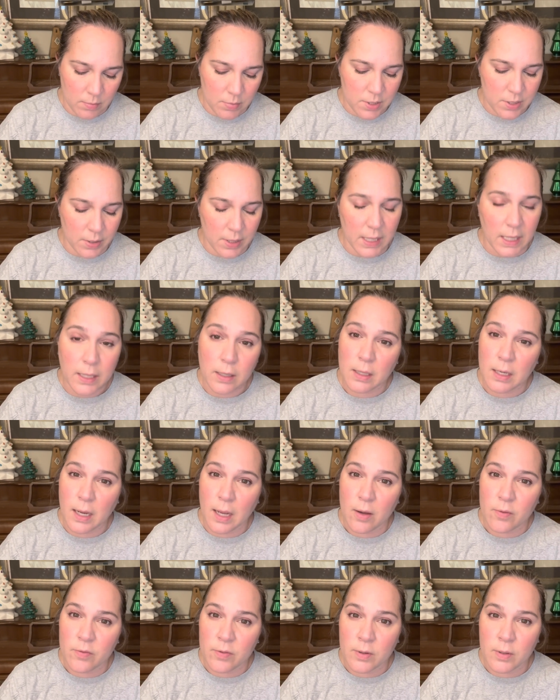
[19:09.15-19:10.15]
so that I could
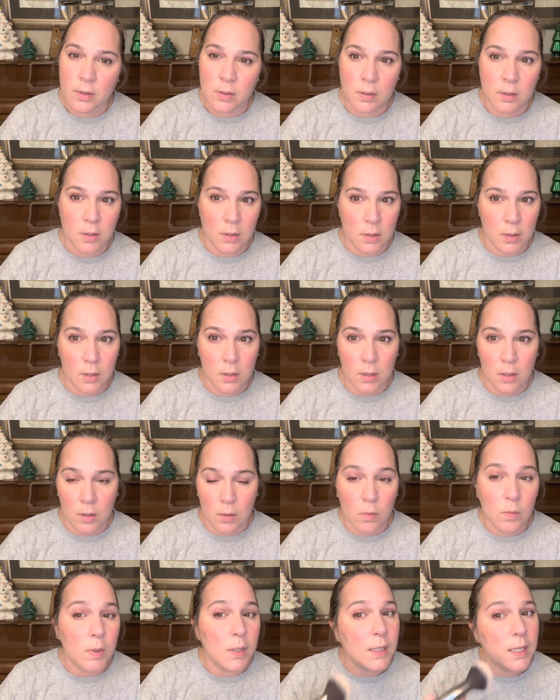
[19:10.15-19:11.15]
have
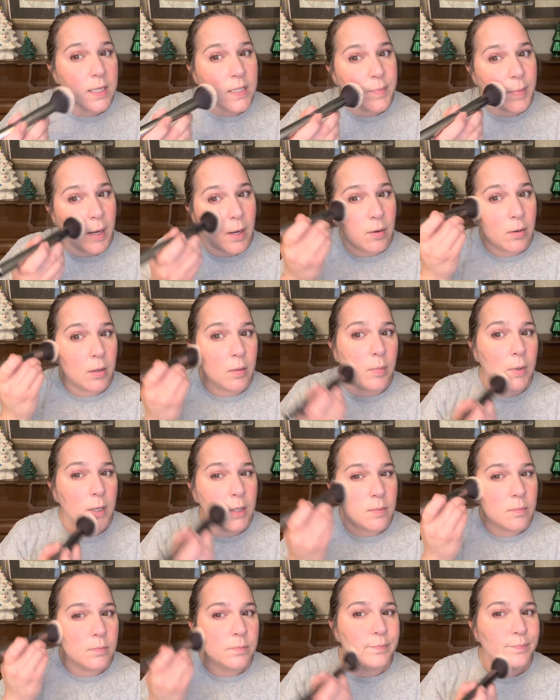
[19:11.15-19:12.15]
one less powder, but